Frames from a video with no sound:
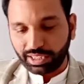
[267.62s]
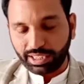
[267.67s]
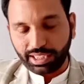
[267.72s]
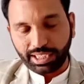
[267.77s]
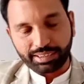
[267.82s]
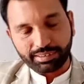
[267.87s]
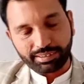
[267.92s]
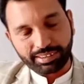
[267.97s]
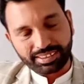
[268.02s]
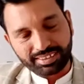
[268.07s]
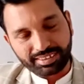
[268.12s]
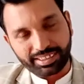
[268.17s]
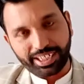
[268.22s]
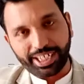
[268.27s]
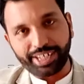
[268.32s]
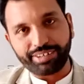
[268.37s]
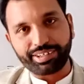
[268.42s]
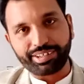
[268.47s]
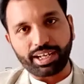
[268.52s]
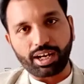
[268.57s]
in this
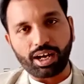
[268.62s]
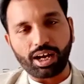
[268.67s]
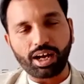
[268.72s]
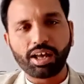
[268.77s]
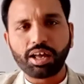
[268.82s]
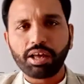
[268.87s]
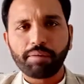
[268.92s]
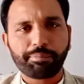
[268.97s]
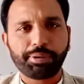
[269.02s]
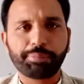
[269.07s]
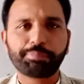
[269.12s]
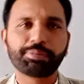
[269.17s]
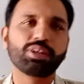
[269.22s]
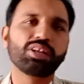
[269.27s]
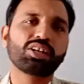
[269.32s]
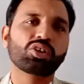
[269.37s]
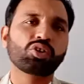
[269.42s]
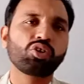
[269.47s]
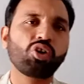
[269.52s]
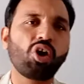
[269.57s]
area people
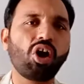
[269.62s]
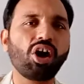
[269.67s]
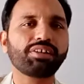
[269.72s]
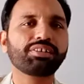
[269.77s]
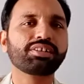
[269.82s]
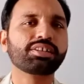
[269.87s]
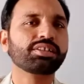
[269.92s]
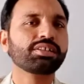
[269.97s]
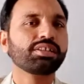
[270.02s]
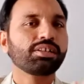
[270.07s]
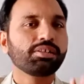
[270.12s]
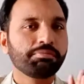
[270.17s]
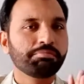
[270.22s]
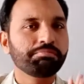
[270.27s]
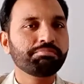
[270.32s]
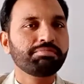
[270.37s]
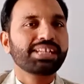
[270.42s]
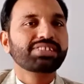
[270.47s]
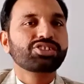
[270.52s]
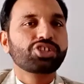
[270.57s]
are not
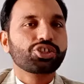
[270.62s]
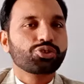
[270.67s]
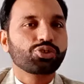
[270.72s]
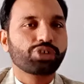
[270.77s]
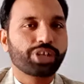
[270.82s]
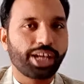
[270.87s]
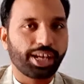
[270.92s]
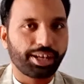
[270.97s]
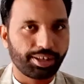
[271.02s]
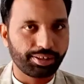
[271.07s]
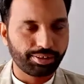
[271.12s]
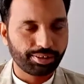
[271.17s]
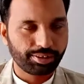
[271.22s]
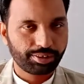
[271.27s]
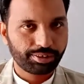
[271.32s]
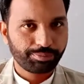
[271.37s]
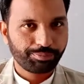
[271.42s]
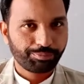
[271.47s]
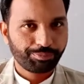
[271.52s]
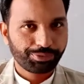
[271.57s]
much educated.
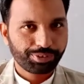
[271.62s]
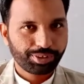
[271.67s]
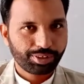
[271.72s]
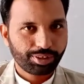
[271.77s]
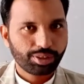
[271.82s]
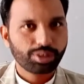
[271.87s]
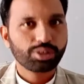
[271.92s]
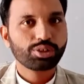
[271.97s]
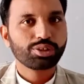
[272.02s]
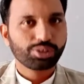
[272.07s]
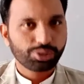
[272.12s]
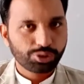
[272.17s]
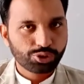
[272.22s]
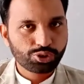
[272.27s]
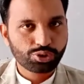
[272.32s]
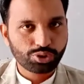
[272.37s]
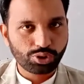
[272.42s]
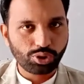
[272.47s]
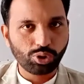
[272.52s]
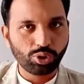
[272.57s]

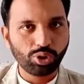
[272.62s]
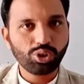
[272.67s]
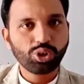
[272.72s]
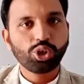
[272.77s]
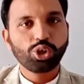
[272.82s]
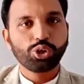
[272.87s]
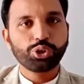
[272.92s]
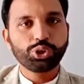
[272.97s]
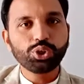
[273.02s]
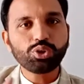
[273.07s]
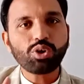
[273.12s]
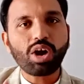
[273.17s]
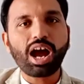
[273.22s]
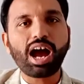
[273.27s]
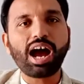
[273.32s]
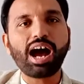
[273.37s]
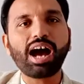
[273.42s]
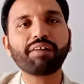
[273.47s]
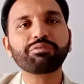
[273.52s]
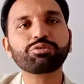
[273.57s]
So you
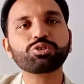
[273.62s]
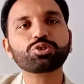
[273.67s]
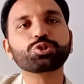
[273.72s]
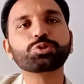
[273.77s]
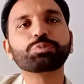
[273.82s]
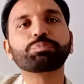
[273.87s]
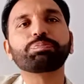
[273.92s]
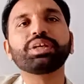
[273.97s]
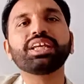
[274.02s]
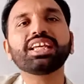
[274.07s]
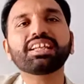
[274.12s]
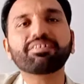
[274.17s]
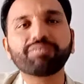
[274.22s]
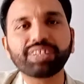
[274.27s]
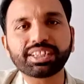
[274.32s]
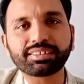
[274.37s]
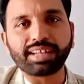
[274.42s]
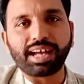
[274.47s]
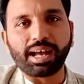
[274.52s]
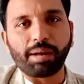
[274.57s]
have to speak
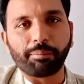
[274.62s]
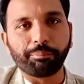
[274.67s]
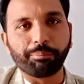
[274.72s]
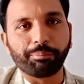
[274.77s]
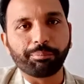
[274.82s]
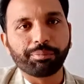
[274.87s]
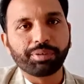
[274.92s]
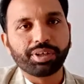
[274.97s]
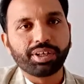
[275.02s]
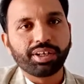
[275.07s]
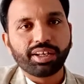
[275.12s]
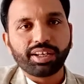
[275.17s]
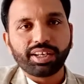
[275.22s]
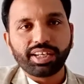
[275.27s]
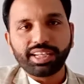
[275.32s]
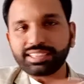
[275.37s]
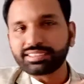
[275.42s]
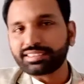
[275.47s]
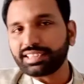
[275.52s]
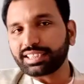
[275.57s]
with them.
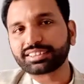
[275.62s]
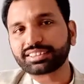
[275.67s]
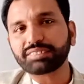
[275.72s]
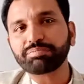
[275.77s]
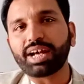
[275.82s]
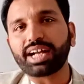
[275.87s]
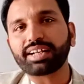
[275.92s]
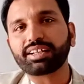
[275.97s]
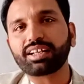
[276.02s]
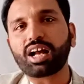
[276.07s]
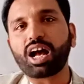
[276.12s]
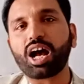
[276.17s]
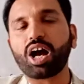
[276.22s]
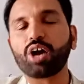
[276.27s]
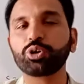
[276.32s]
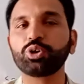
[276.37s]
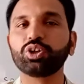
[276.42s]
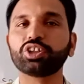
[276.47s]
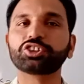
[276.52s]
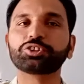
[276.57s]
It doesn't matter
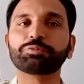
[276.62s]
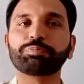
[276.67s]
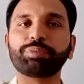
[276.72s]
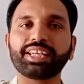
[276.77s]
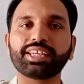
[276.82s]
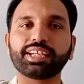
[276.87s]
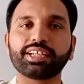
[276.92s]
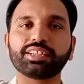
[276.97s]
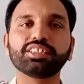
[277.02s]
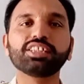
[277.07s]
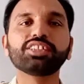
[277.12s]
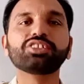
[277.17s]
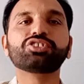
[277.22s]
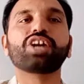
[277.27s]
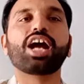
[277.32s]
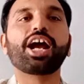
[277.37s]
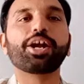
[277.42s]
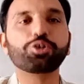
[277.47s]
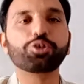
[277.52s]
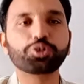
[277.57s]
how you are speaking.
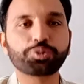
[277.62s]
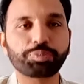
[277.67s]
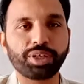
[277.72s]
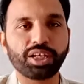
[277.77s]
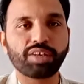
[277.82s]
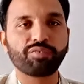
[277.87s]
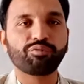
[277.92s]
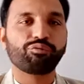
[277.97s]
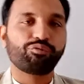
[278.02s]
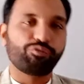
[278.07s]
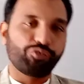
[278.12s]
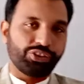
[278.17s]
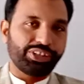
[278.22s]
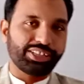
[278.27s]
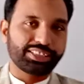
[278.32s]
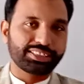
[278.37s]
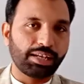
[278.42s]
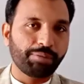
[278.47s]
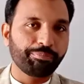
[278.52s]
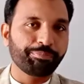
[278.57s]
Try to speak. For
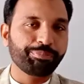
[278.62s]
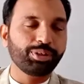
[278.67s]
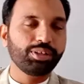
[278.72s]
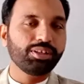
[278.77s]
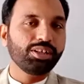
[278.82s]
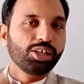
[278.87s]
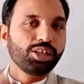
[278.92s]
example,